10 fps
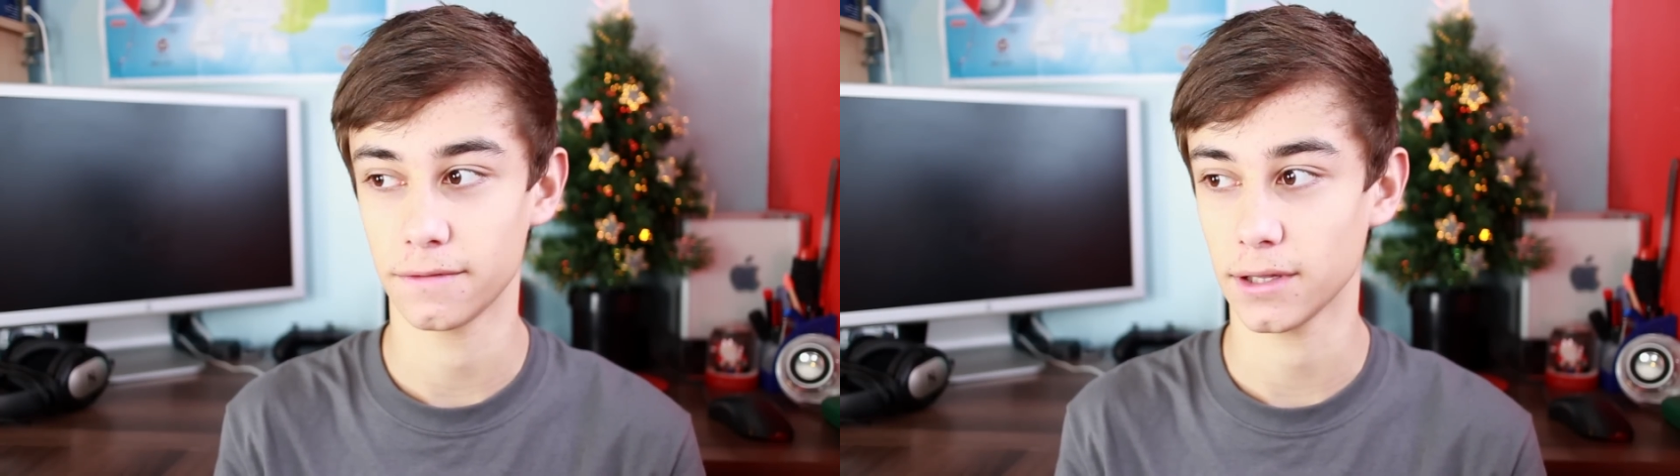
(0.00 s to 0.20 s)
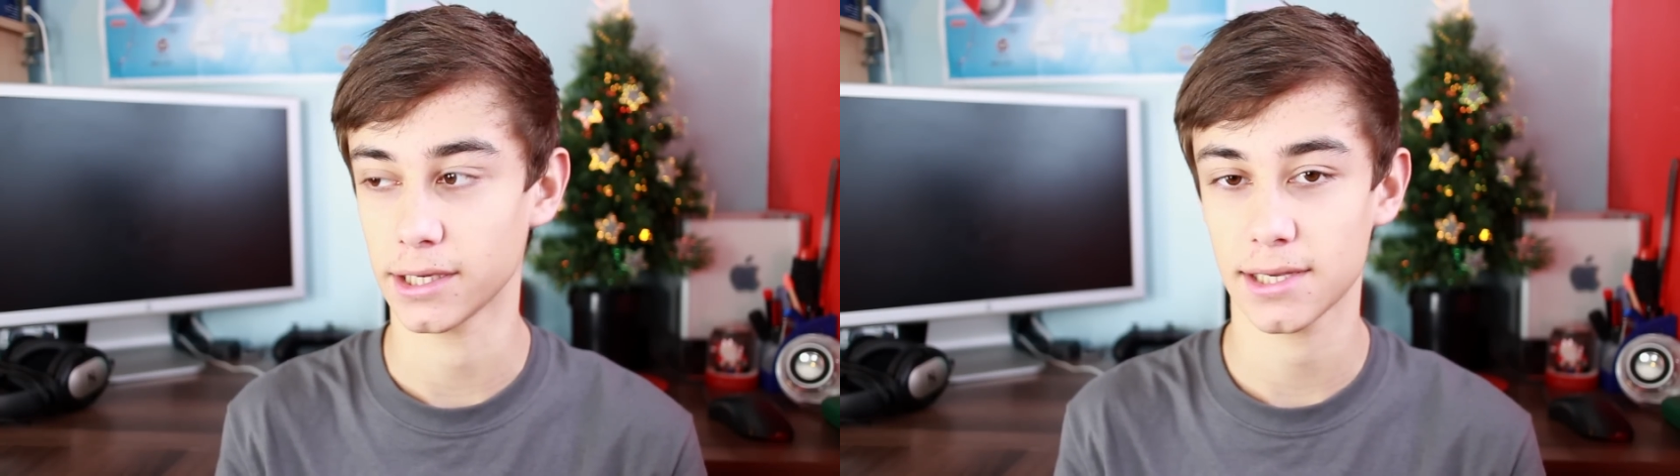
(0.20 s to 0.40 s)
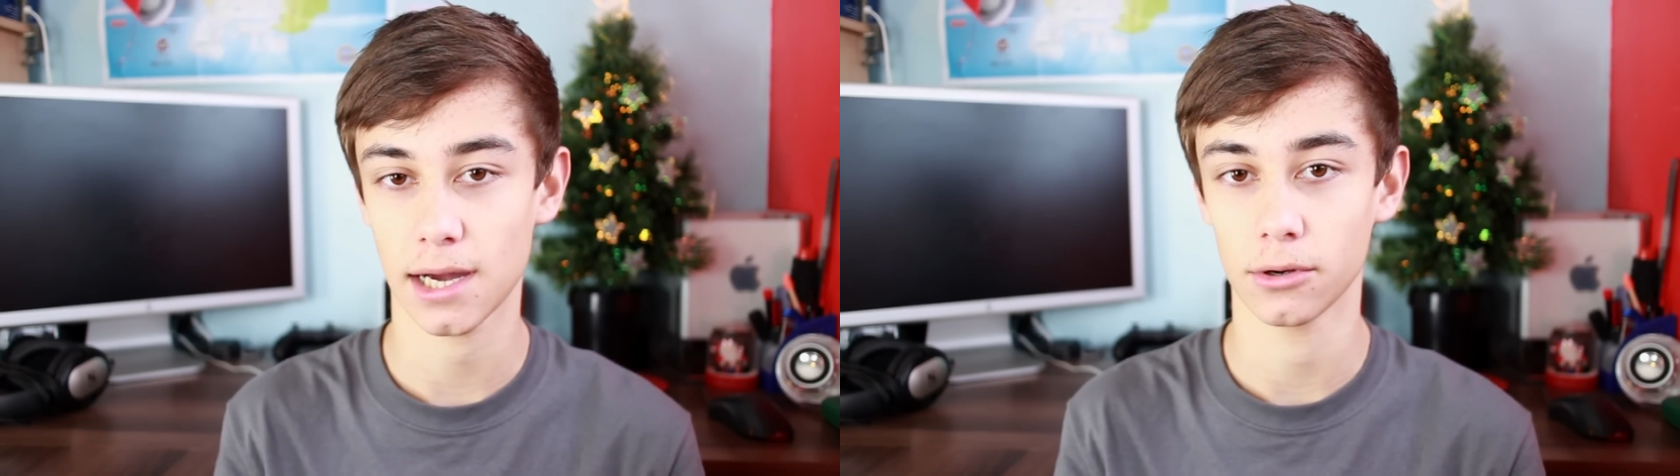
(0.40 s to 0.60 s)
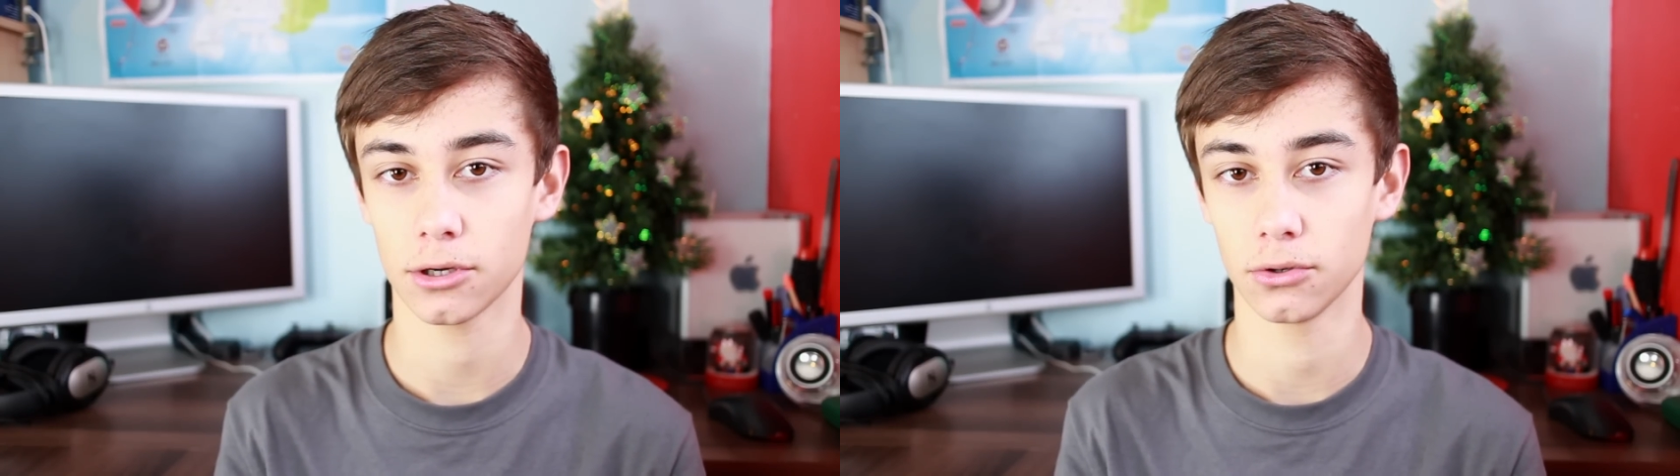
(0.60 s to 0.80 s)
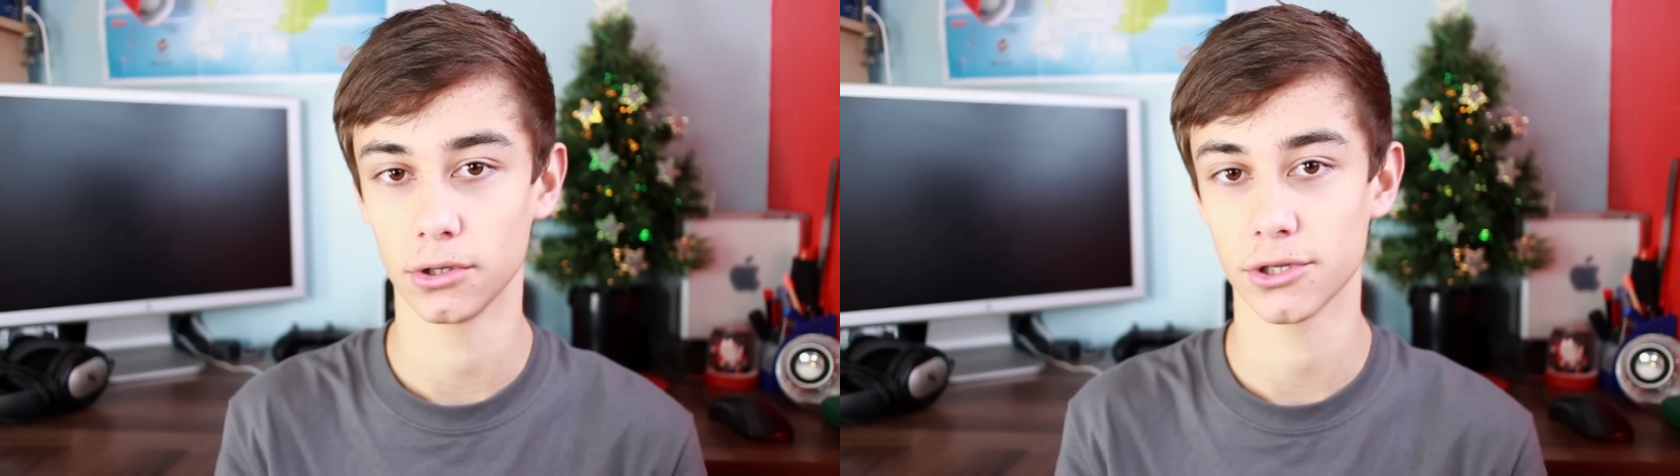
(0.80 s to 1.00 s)
for like tower
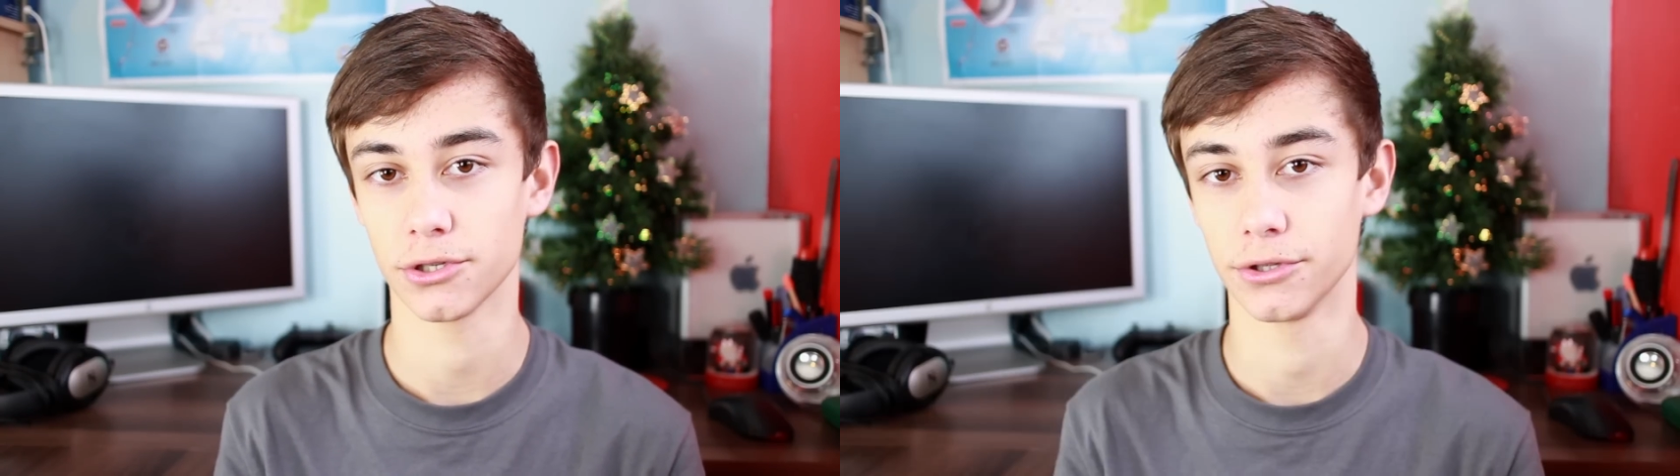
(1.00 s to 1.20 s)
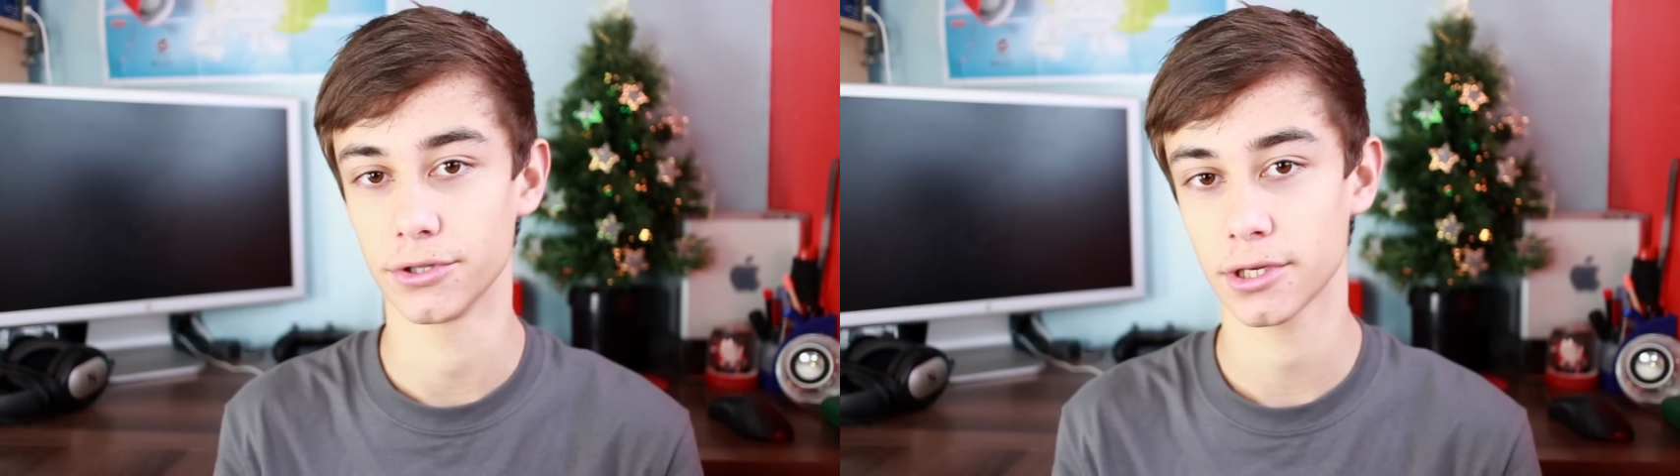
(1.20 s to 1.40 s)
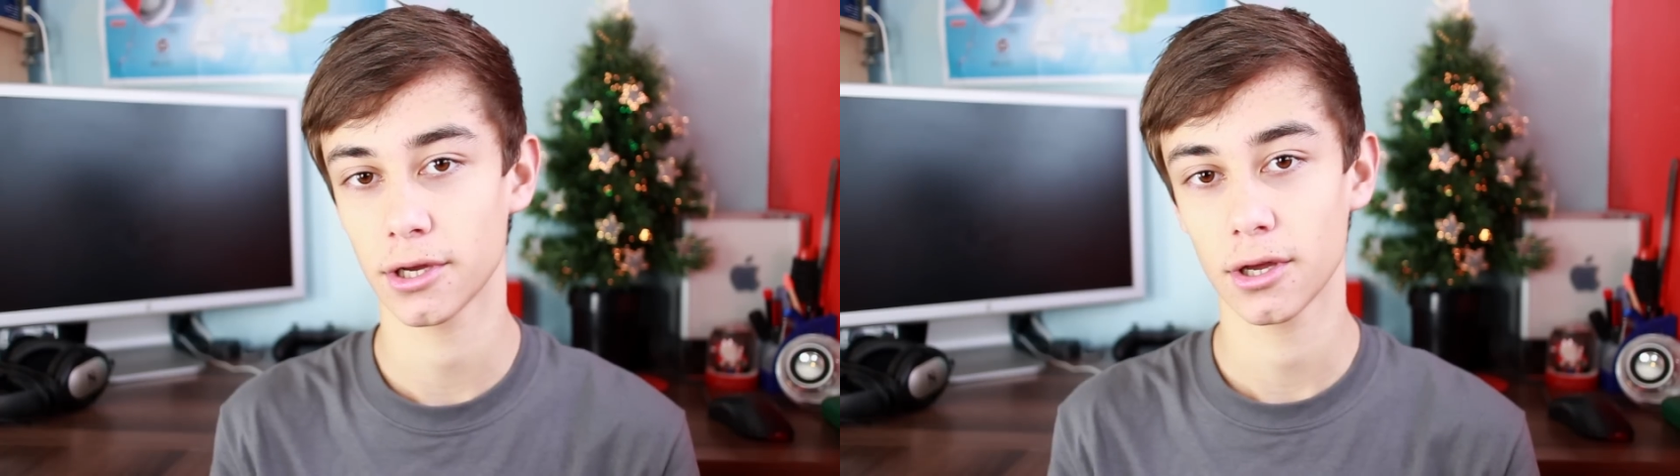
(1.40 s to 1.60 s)
coolers and